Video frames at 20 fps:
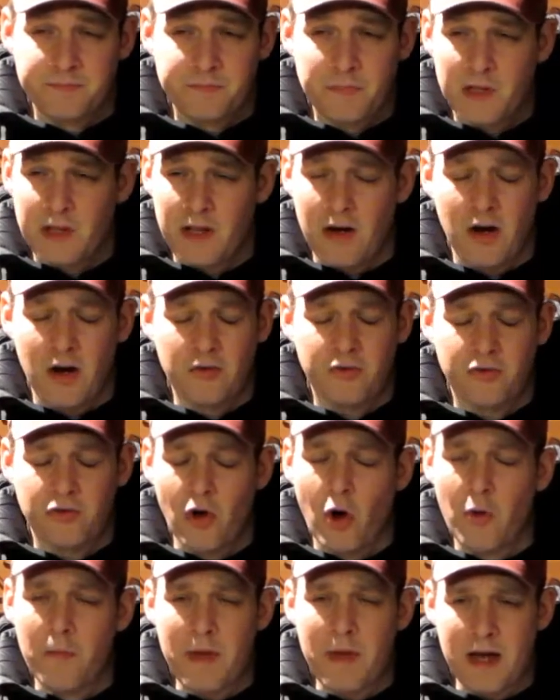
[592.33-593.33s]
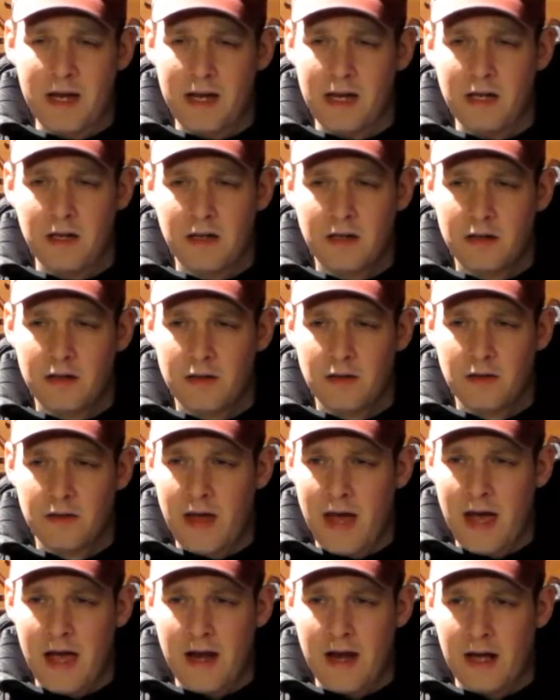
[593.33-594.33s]
There are so many
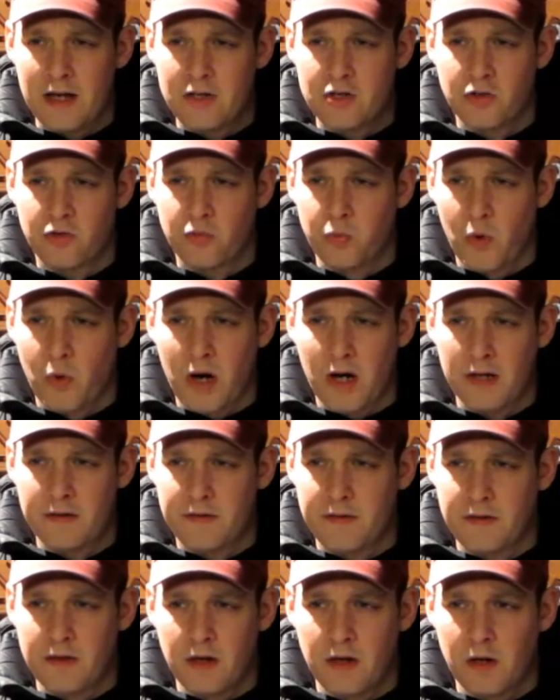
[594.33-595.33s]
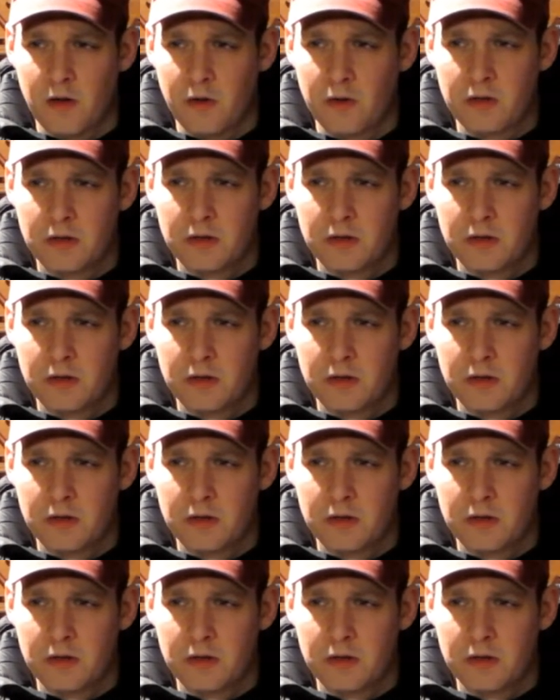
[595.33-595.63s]
that I just want, you know,